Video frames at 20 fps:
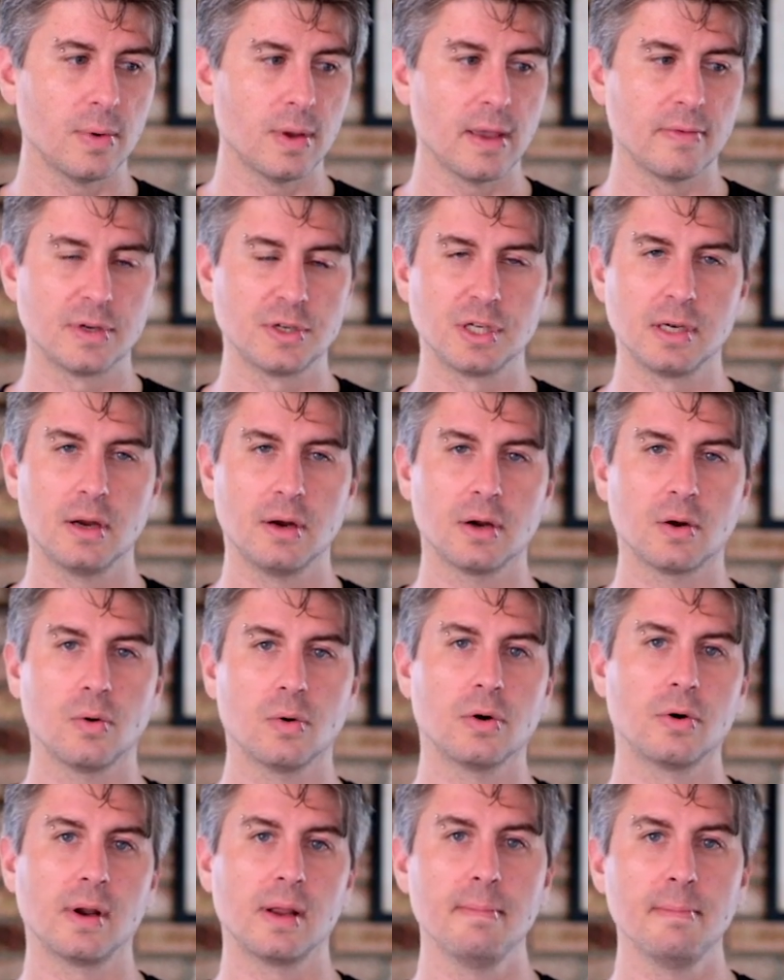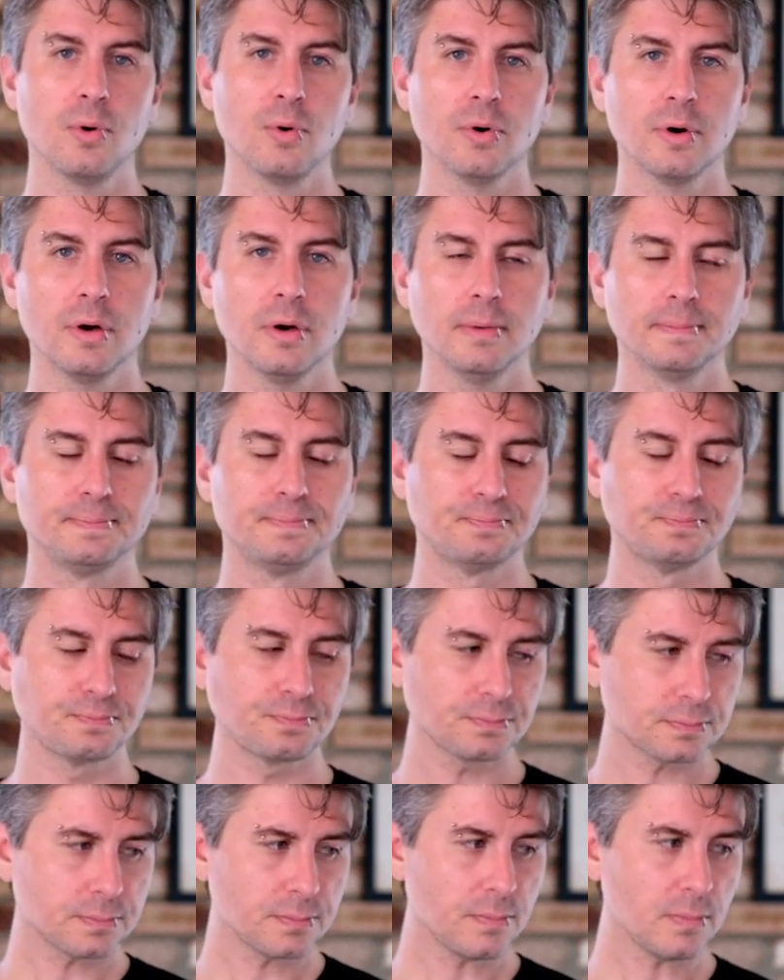We have a generic order importer.
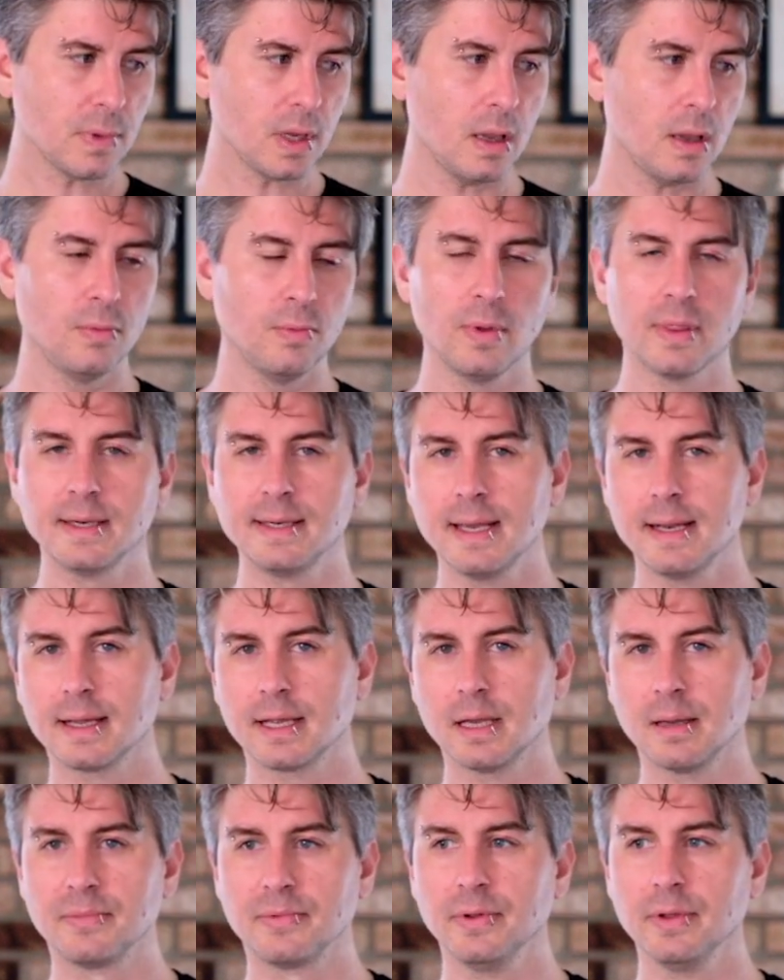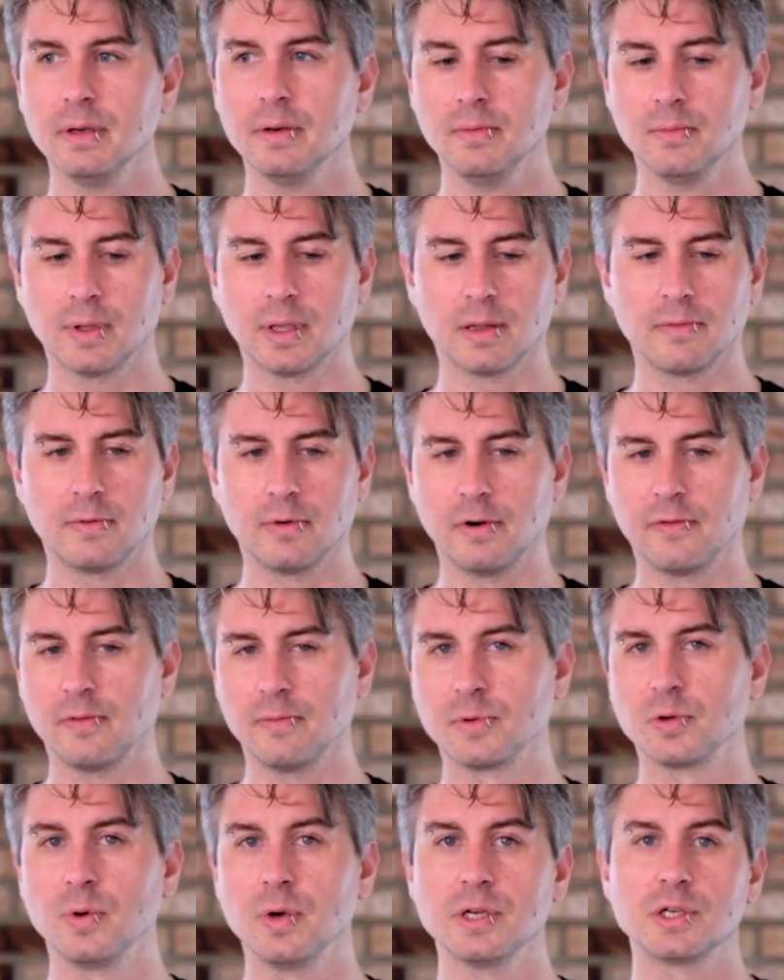When the data comes in, we convert it
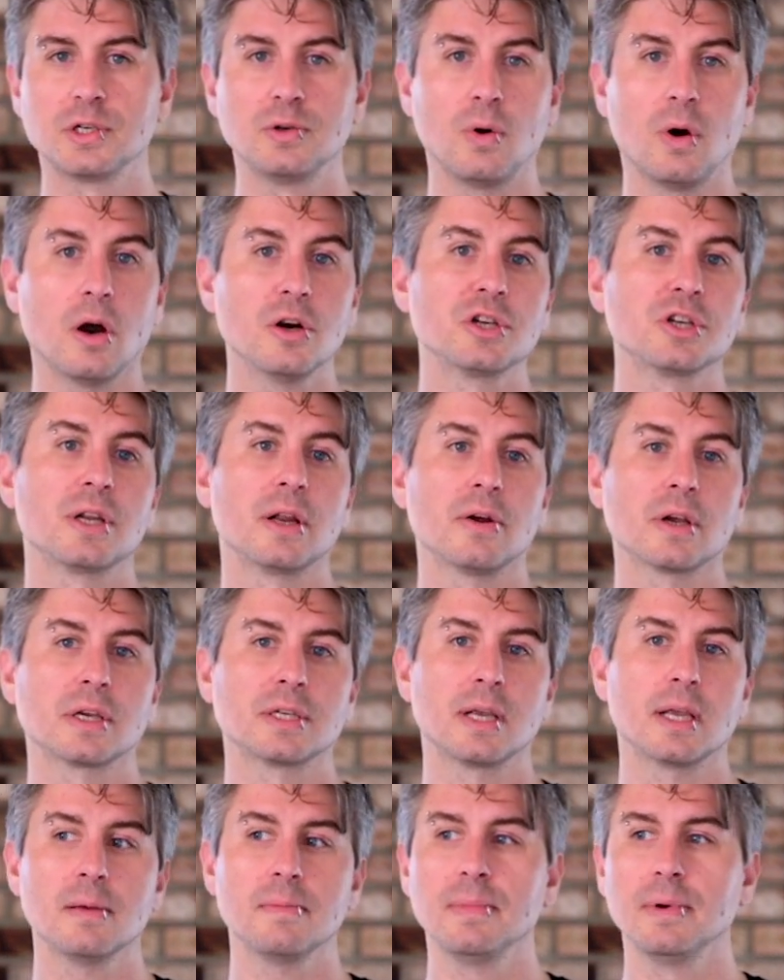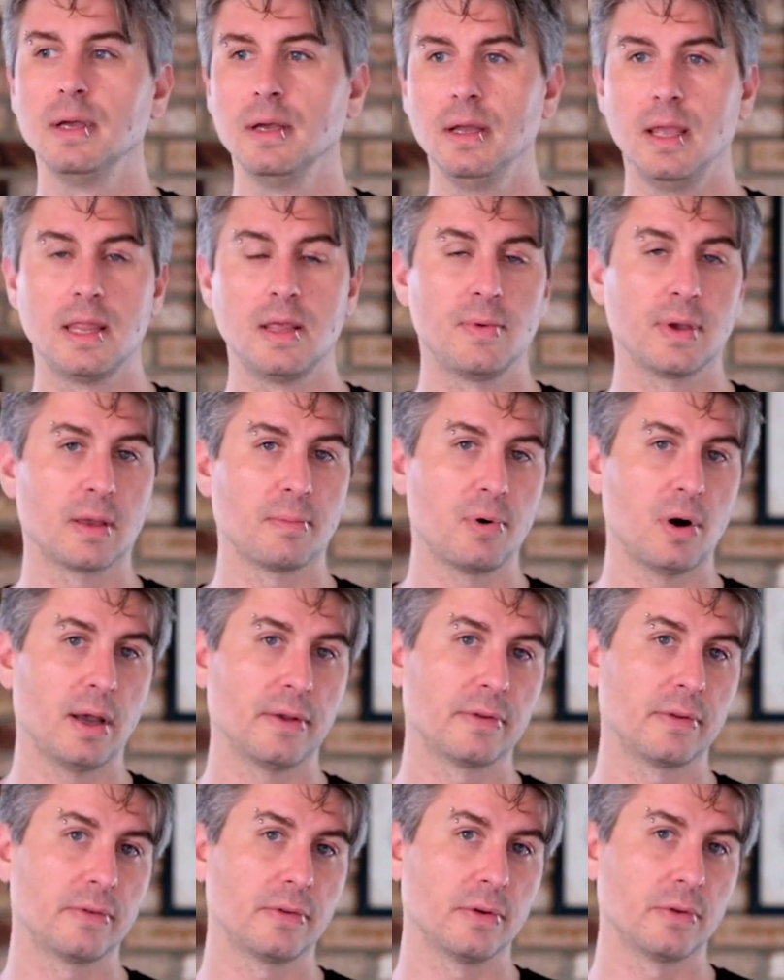from Twitch to our generic shape, and then we can
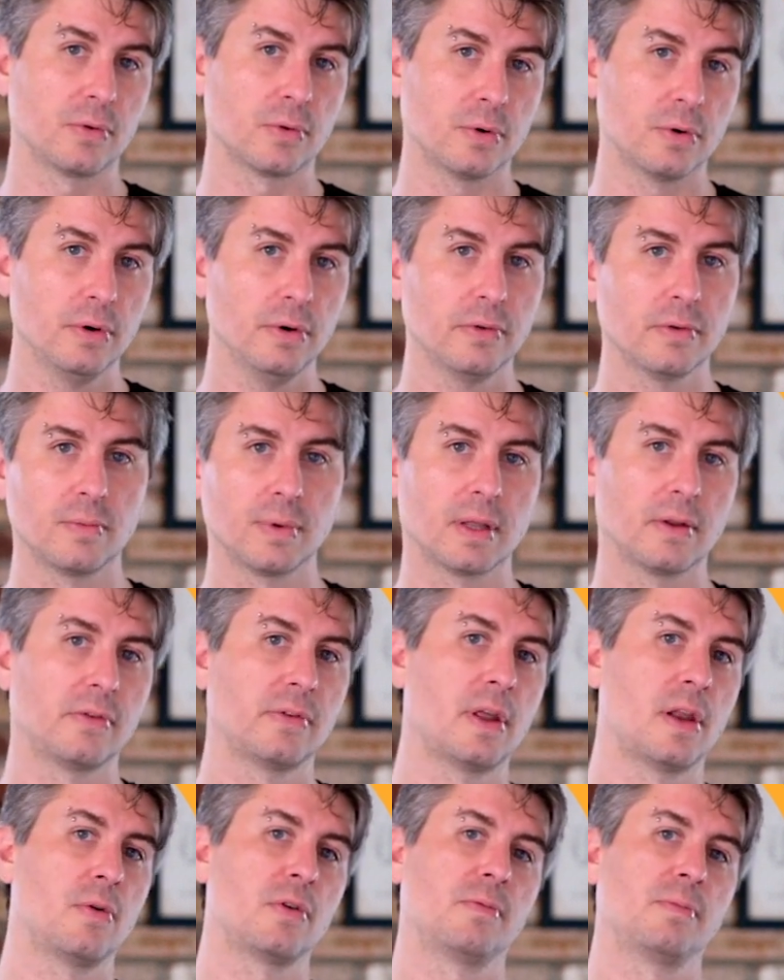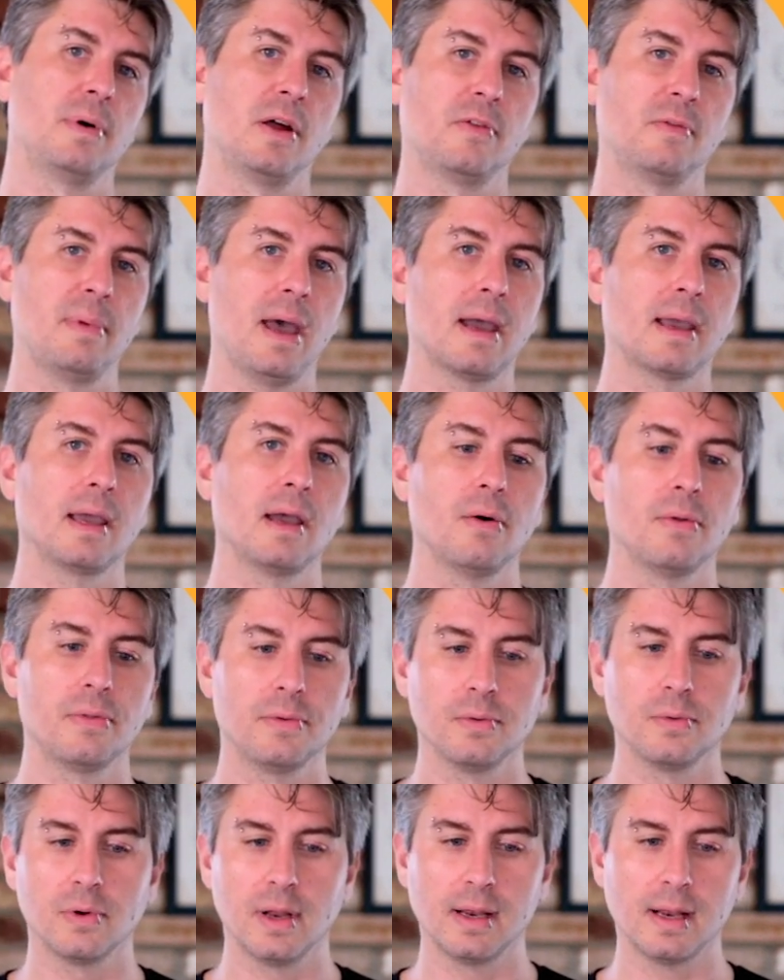process those orders and we can send a response back out
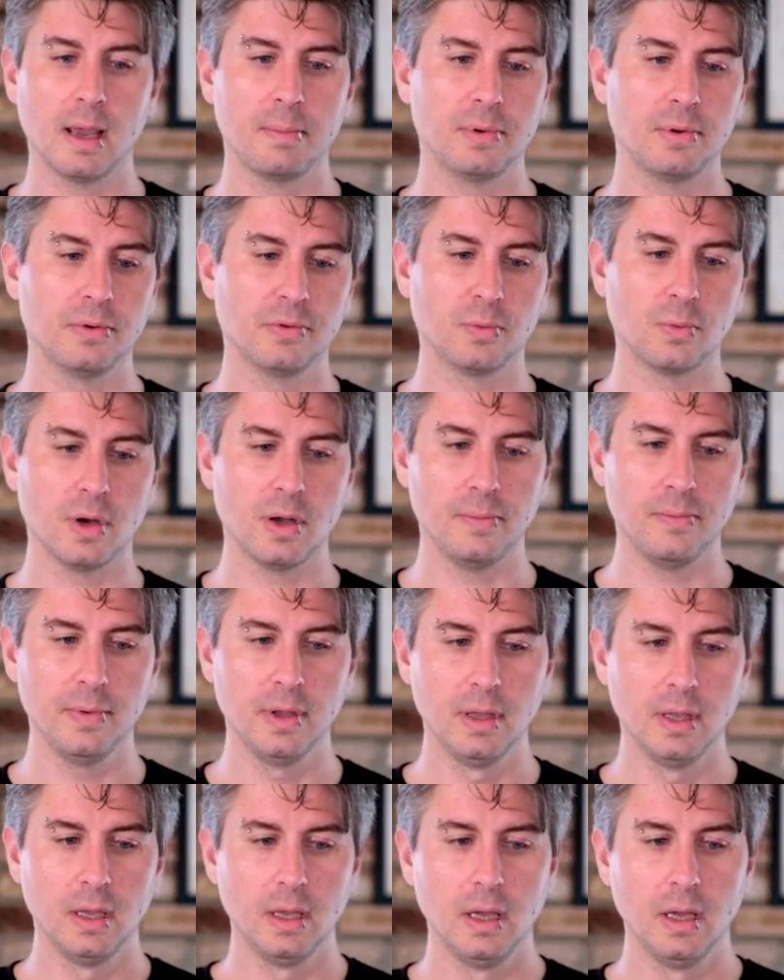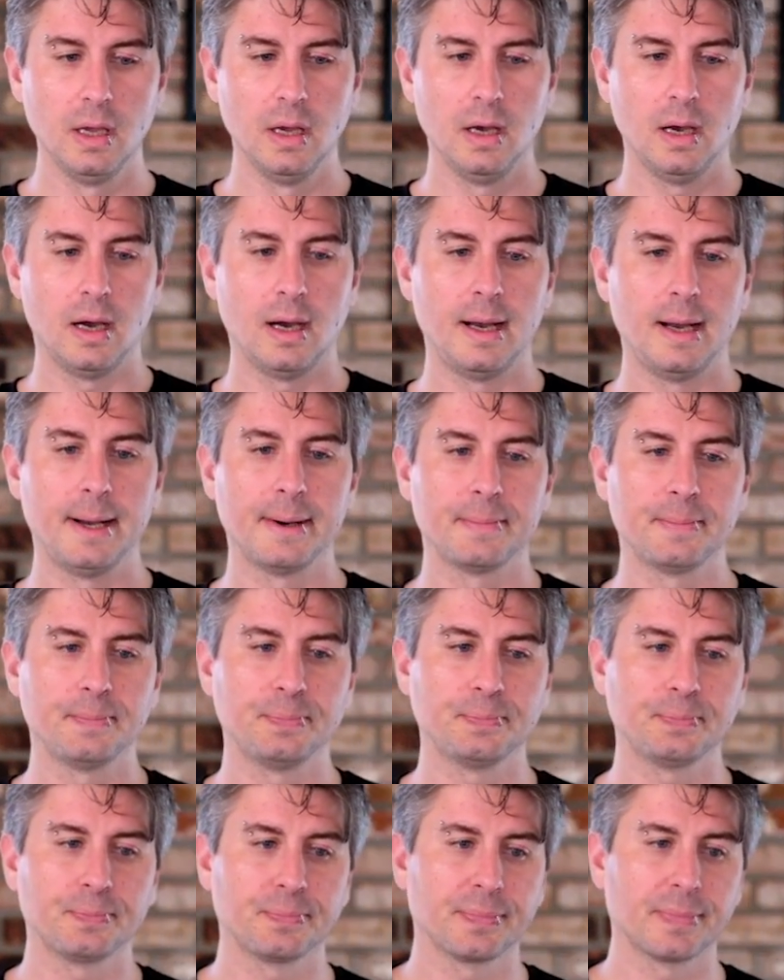through an adapter as well.
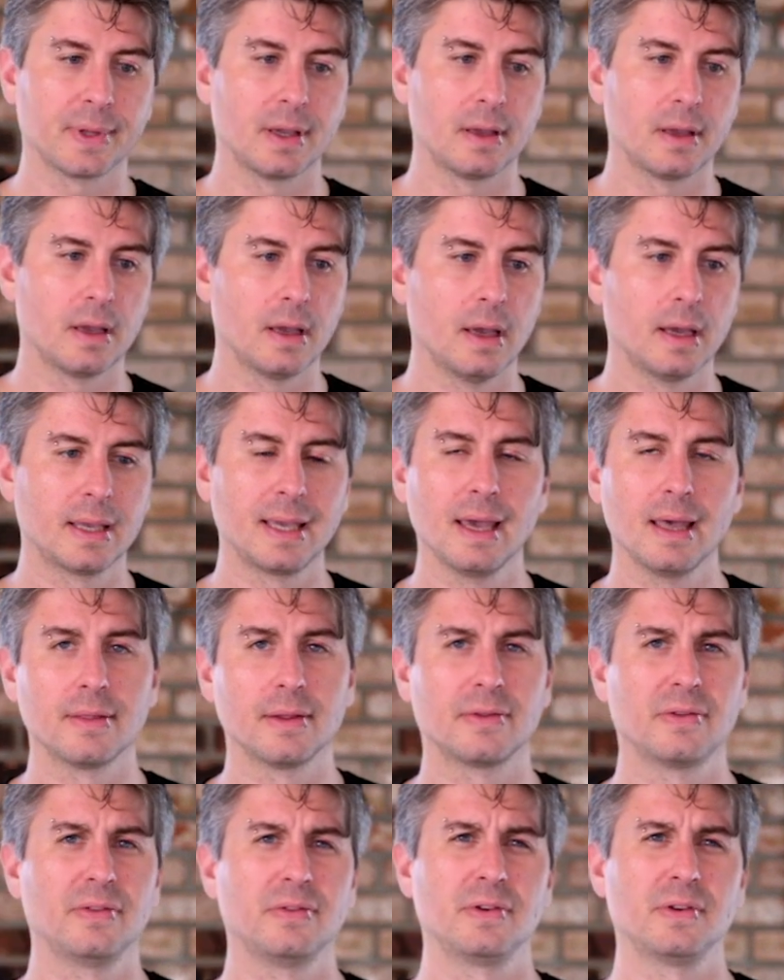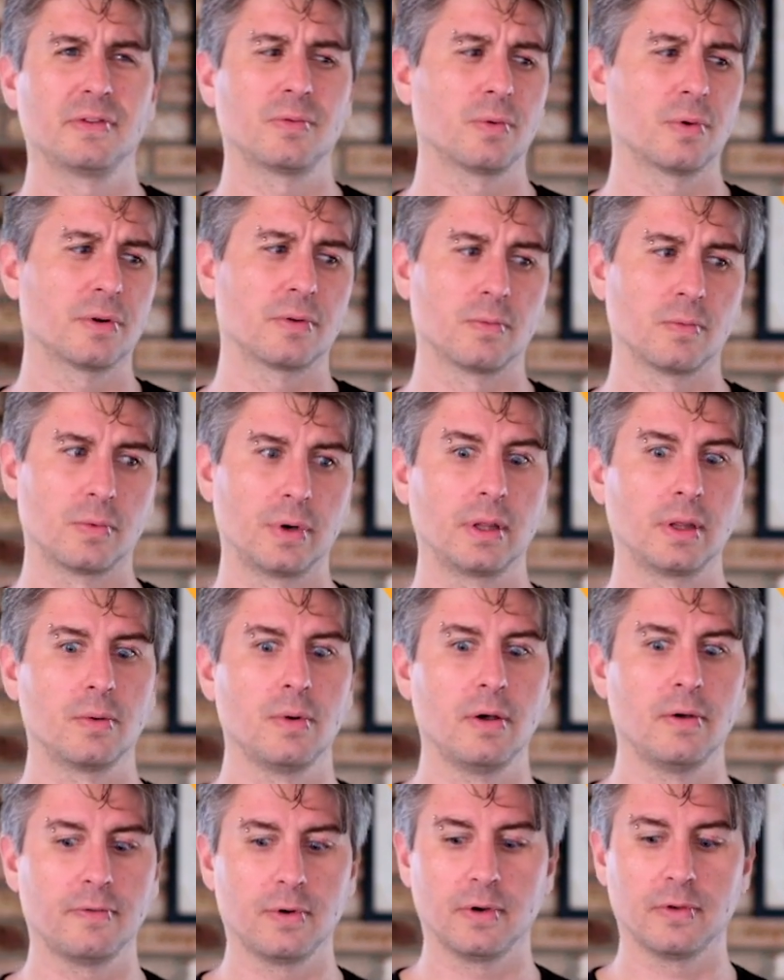Um, again, this has just worked really
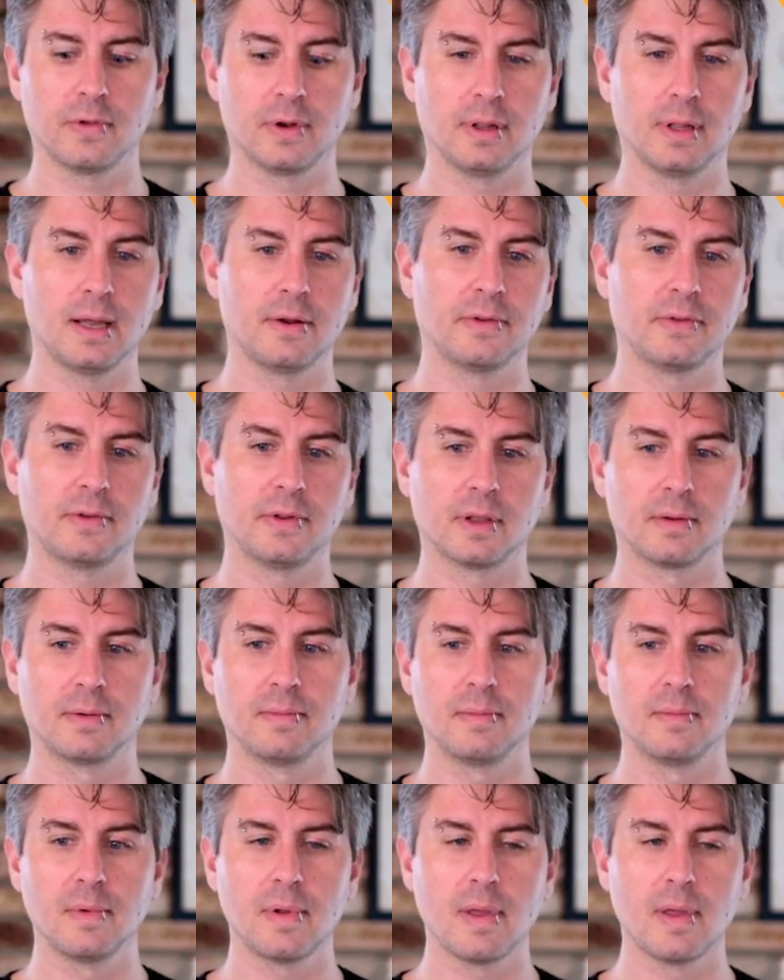well for us and allowed us to